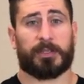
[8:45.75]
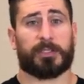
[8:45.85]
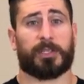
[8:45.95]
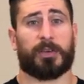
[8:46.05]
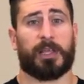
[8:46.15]

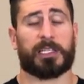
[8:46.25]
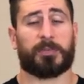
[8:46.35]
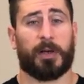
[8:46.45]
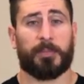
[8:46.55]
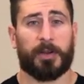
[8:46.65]
So that's
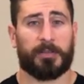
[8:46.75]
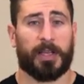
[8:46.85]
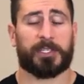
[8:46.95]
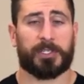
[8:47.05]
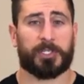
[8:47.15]
my
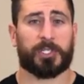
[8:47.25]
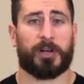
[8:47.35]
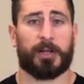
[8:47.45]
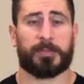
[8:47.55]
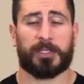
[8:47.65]
motivation, to
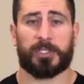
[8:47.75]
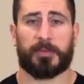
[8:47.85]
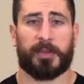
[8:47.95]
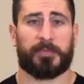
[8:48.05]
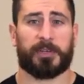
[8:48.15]
show up to the
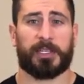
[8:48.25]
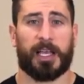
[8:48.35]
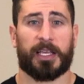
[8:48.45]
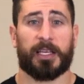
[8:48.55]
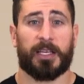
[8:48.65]
gym every
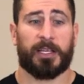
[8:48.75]
day,